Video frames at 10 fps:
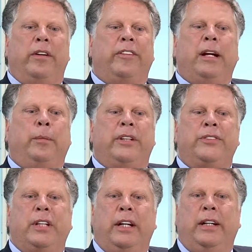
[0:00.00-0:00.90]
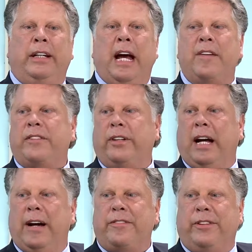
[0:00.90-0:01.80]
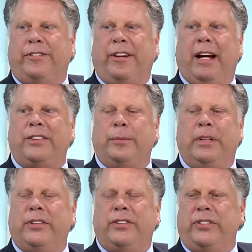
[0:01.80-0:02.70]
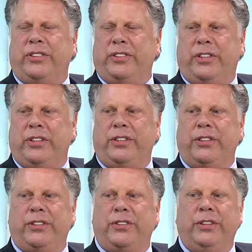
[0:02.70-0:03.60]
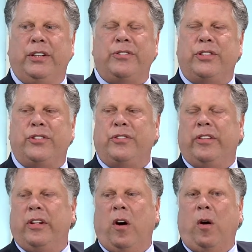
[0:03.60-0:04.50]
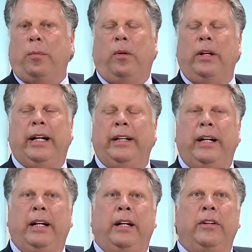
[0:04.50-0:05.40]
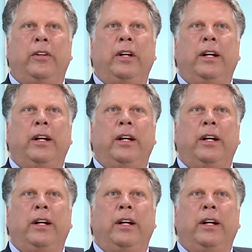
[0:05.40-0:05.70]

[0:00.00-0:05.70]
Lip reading: families, and the after effects. I mean, it's just horrible, and